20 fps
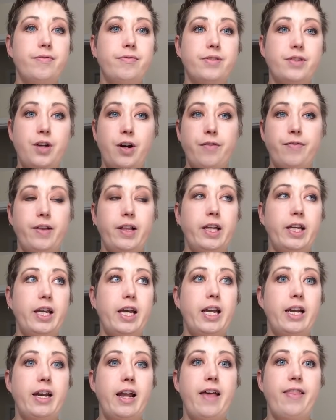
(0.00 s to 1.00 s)
start filling
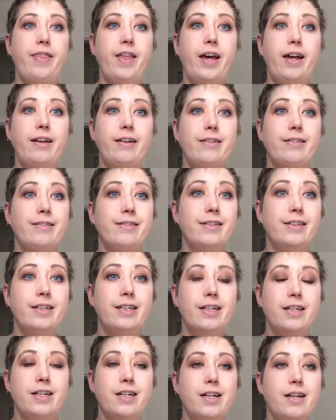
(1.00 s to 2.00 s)
in, and then
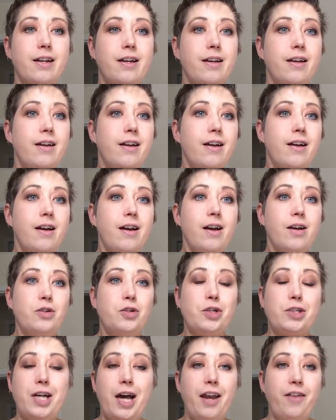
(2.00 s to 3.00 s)

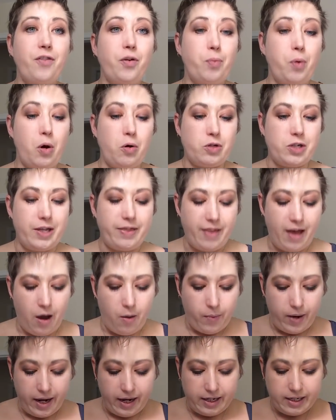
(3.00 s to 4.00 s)
just kind of approach it
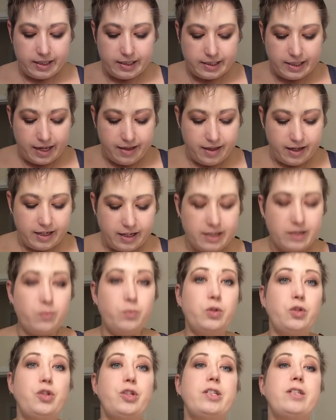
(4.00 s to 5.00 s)
that way, because I think it
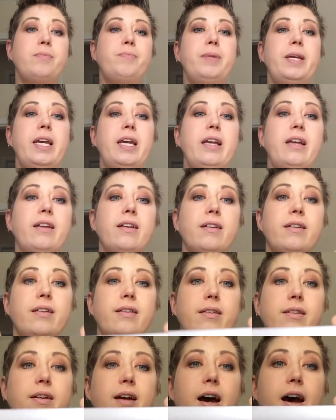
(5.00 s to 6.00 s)
will just be,
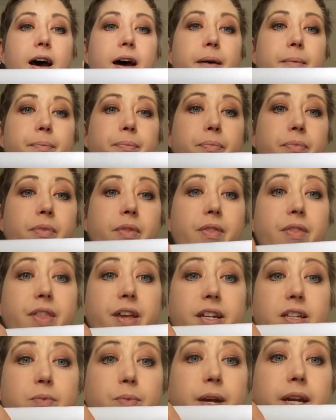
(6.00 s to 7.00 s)

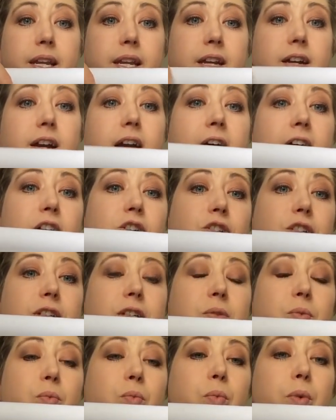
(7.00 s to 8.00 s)
this right here
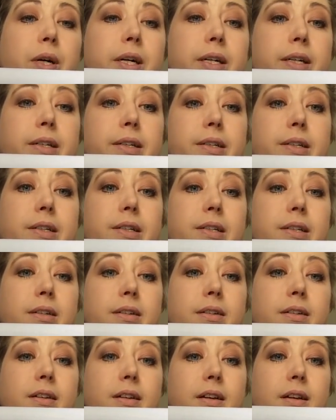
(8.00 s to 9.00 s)
actually was
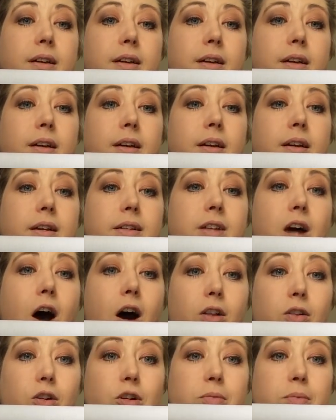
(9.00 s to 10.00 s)

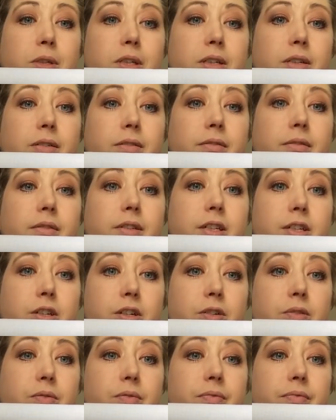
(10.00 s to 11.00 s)
tolerable to
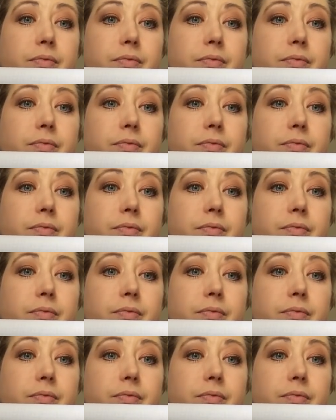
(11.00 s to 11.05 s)
do,